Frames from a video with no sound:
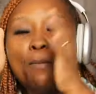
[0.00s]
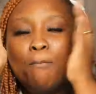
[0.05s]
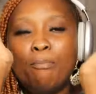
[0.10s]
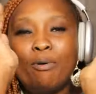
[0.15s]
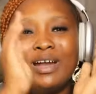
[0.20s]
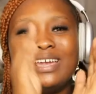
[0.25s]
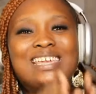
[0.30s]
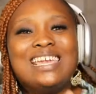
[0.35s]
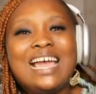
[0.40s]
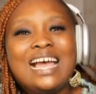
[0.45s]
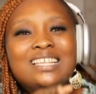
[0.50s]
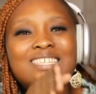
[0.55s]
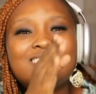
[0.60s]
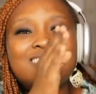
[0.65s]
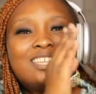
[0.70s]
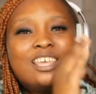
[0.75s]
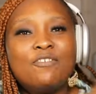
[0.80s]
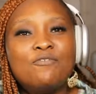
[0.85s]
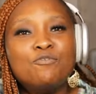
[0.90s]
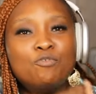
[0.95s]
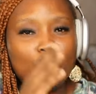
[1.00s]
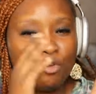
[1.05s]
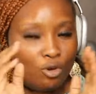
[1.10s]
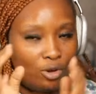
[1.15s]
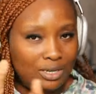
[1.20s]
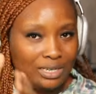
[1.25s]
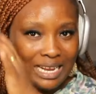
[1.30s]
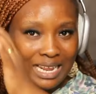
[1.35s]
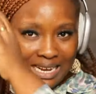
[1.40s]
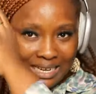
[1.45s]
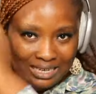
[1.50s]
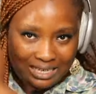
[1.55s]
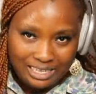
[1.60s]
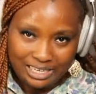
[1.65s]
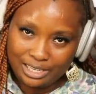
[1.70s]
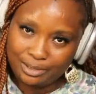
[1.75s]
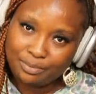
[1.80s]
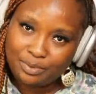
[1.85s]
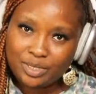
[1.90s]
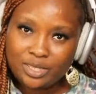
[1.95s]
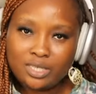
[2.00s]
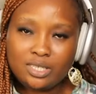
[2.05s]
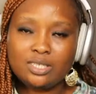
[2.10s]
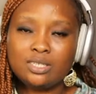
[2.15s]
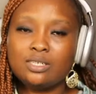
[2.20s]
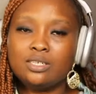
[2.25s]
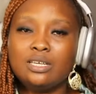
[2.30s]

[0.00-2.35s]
But he has seven other names.